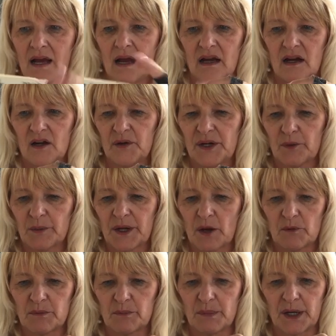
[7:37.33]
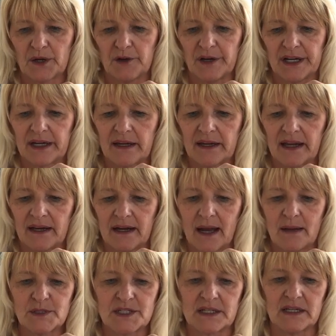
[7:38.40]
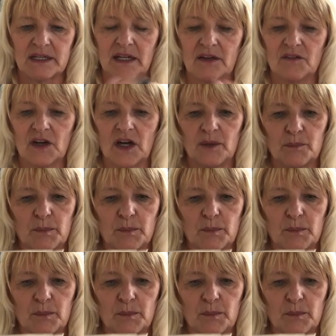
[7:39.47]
Oh, here we go with Butterick again. I'm just going to give up